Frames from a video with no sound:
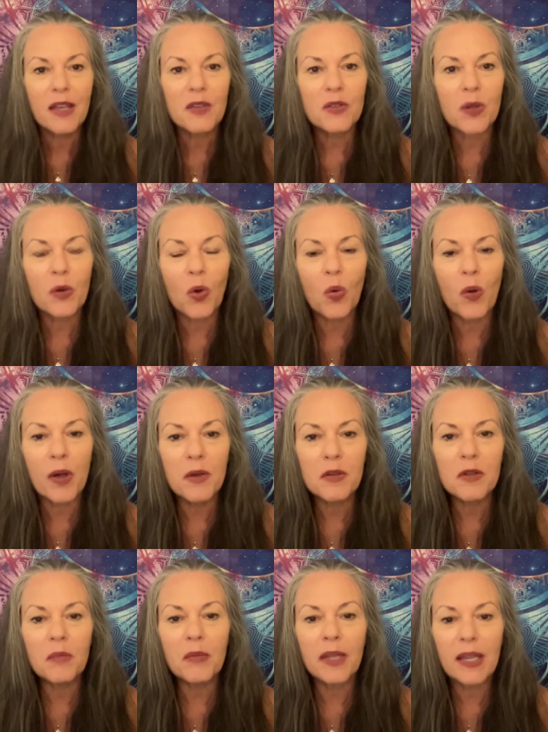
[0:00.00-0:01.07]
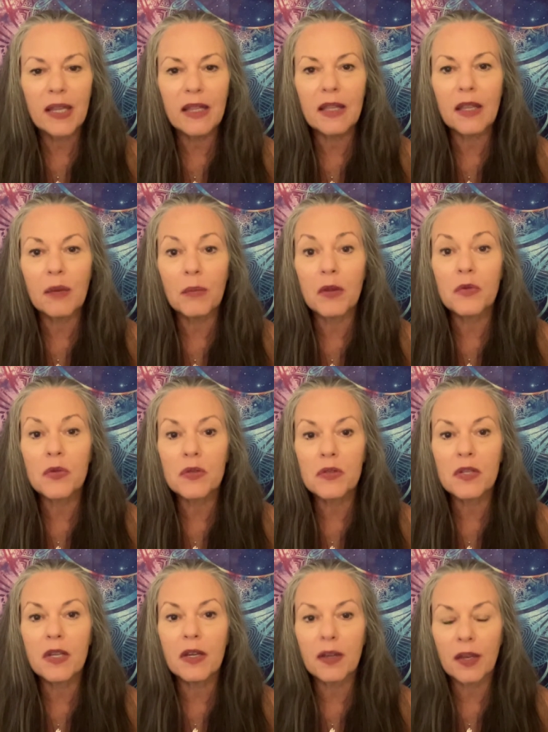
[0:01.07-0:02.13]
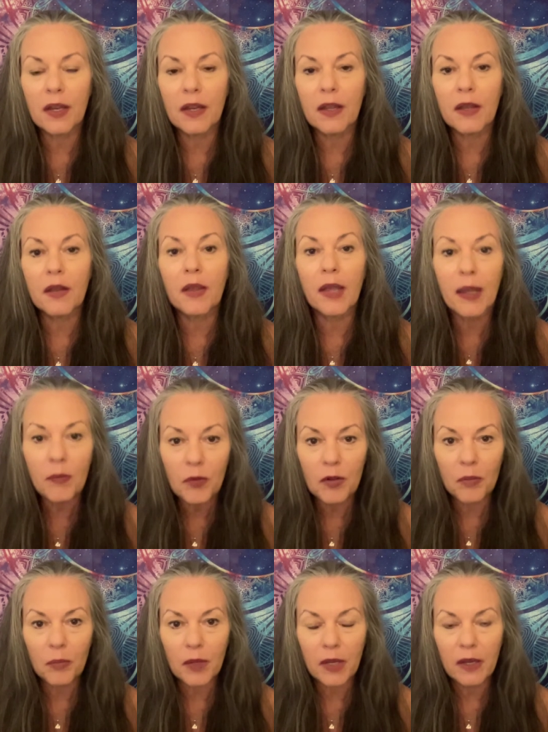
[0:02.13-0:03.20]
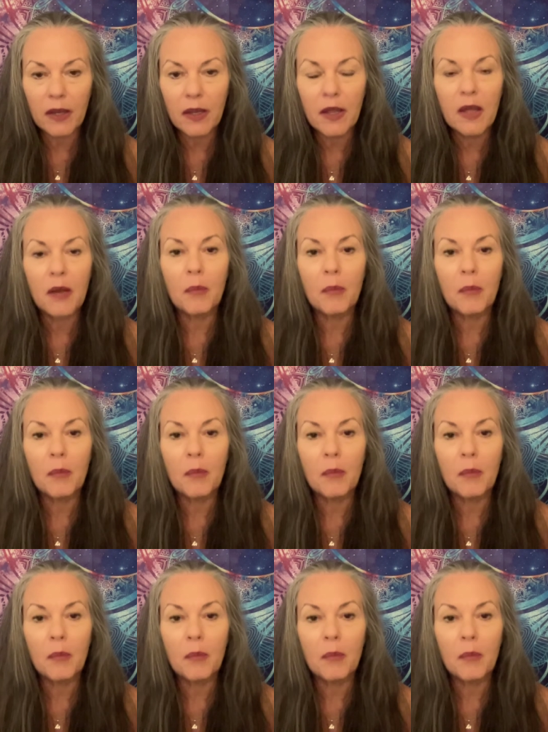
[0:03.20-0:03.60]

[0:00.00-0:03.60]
So, quantum healing hypnosis technique came to me